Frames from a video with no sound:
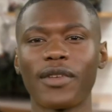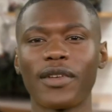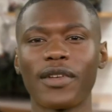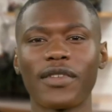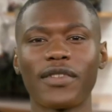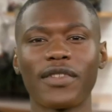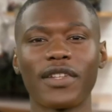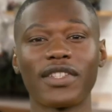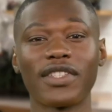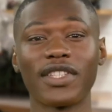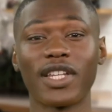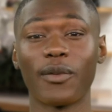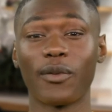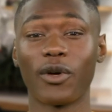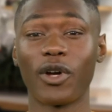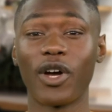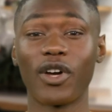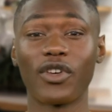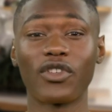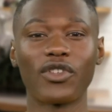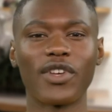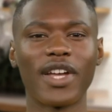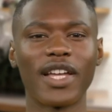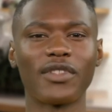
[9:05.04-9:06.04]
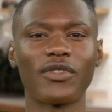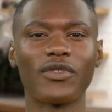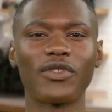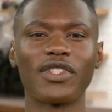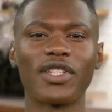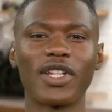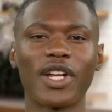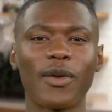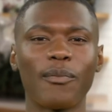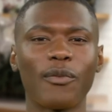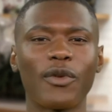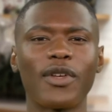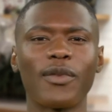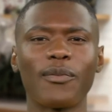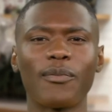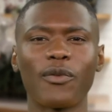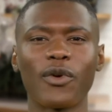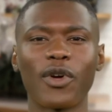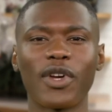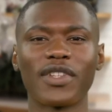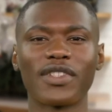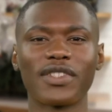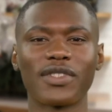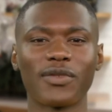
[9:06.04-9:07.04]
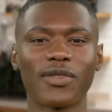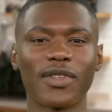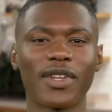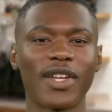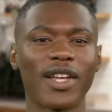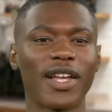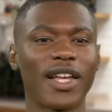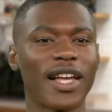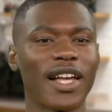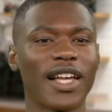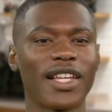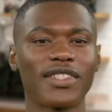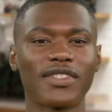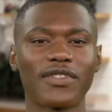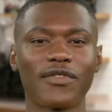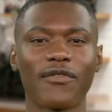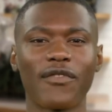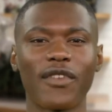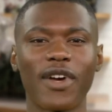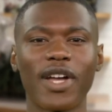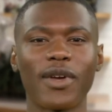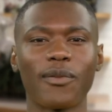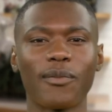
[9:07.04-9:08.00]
The subcontractor's competent person, as defined